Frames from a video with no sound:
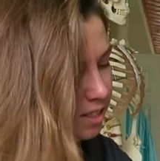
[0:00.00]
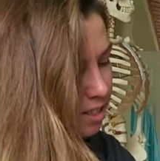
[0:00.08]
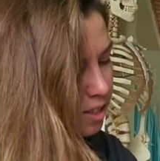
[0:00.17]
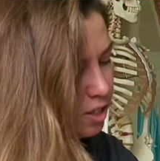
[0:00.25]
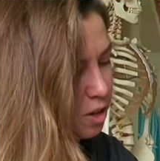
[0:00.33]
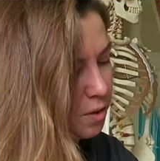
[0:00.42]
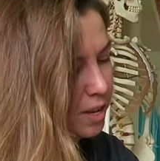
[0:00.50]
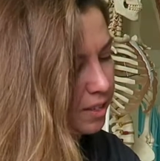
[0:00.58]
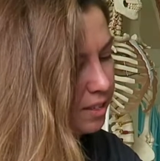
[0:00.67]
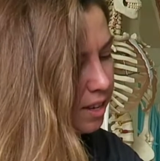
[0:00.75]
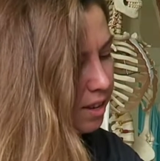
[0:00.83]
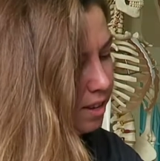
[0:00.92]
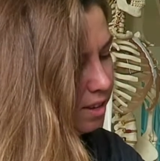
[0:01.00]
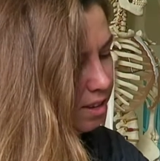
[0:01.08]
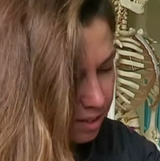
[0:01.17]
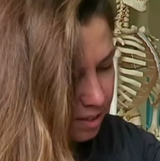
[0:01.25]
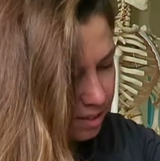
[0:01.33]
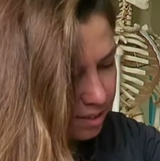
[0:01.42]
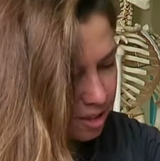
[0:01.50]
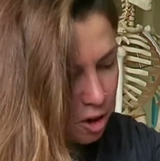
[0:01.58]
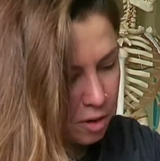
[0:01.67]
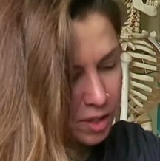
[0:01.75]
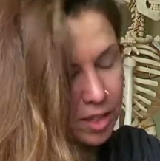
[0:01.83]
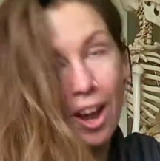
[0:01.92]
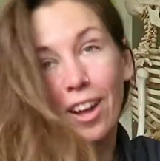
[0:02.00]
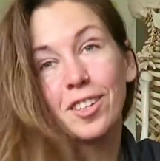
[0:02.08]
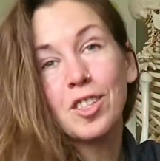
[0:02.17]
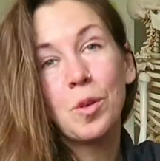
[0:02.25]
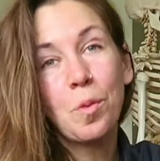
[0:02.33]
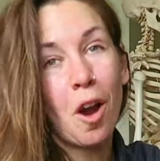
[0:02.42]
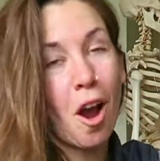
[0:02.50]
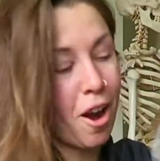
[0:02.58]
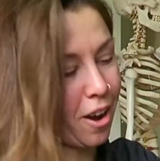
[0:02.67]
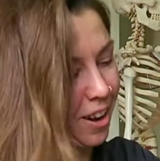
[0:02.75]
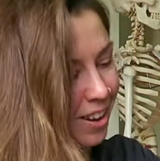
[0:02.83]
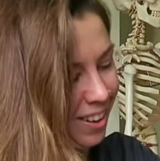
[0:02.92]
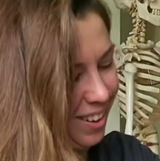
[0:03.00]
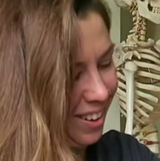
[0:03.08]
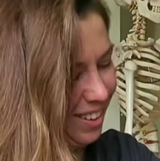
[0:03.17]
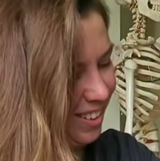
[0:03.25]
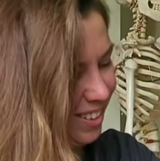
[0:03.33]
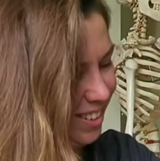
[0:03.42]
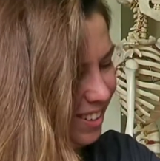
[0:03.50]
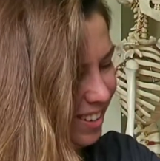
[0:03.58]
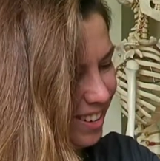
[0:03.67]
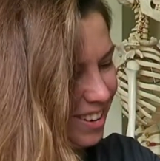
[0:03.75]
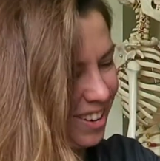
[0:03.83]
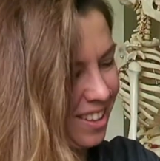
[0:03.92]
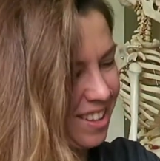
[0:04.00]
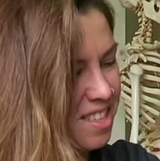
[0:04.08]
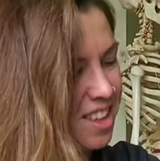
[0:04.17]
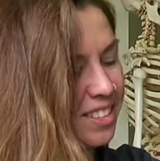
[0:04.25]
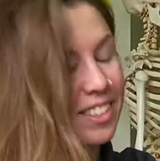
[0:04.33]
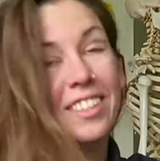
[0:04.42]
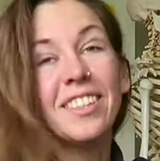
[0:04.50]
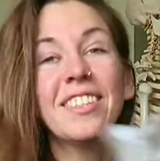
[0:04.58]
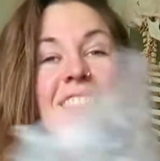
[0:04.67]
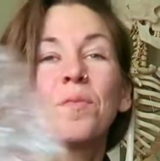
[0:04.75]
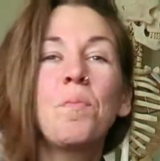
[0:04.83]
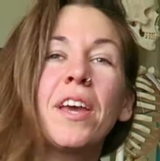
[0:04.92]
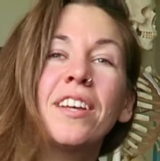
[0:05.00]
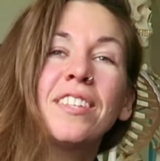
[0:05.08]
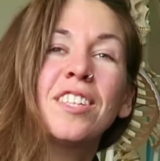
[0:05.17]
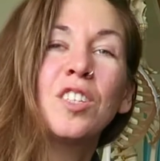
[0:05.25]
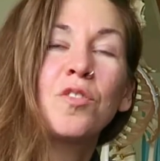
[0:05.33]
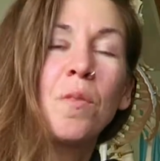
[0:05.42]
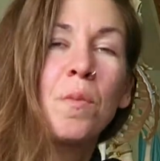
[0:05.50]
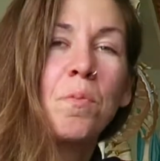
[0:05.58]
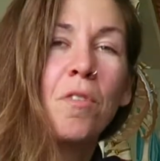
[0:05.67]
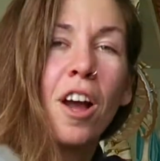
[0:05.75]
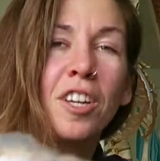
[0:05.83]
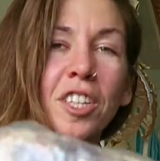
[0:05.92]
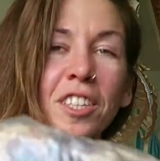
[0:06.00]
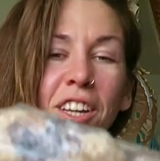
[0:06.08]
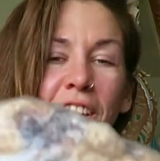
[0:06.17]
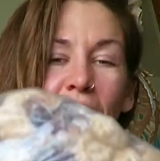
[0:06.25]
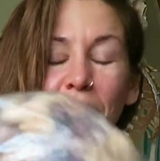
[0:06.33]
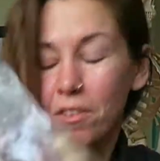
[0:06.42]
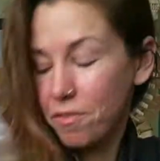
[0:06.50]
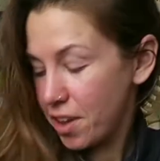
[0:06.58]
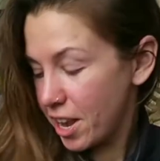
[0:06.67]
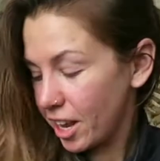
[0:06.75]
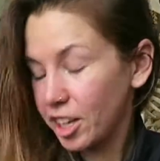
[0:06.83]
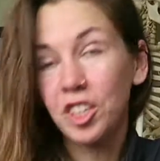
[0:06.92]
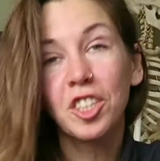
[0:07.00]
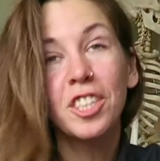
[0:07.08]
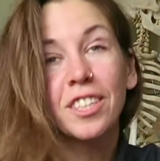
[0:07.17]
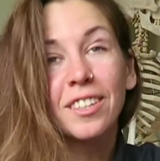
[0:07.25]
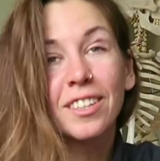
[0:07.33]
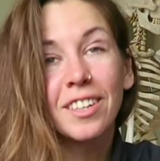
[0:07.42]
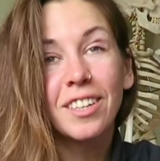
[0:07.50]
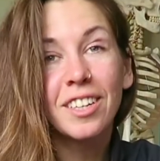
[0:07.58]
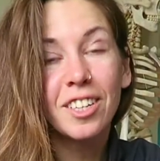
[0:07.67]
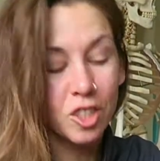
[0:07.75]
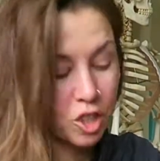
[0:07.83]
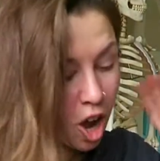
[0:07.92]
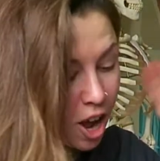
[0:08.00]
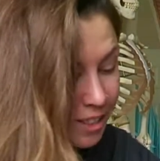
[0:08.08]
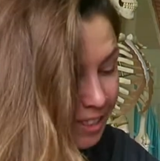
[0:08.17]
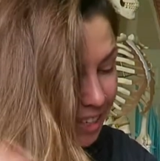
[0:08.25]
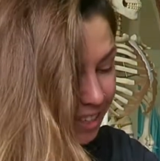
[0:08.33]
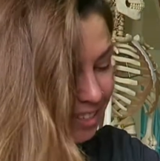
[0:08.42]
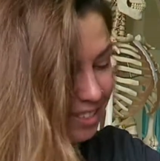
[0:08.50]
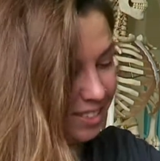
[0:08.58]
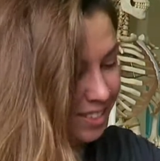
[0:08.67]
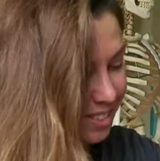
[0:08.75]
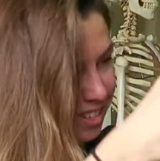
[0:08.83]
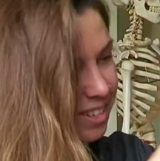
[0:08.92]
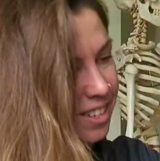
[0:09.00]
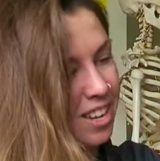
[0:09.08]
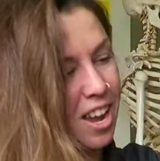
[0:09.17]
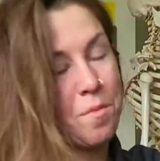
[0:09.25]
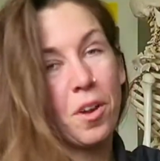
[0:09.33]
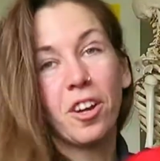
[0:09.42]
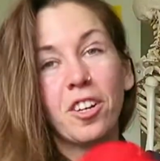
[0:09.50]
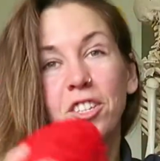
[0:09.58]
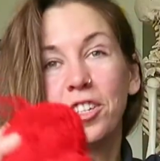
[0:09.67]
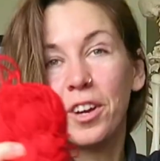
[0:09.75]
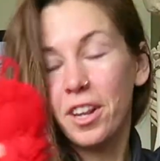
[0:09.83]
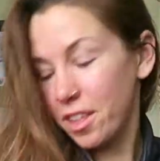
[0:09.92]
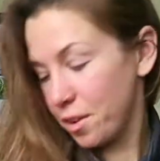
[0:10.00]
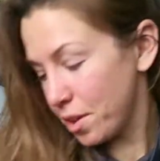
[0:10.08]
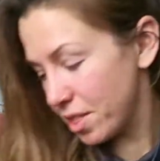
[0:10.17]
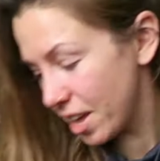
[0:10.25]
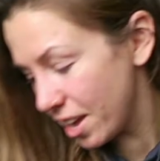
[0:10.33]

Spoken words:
is, so easy. No, it's not, it's super hard. This is pieces from a project I never finished. Toss it. I'm not gonna do anything with